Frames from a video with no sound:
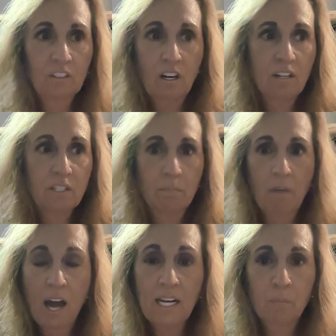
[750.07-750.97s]
They're all
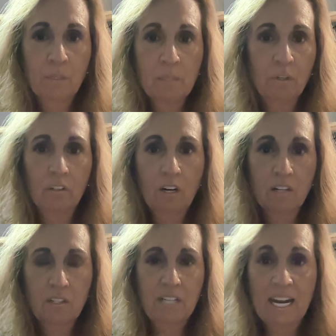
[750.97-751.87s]
demonic people. They're
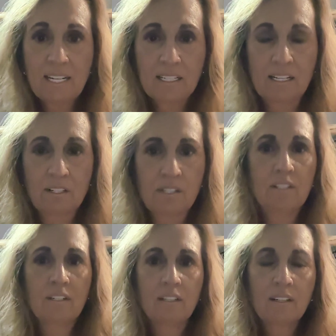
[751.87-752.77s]
all Satanists.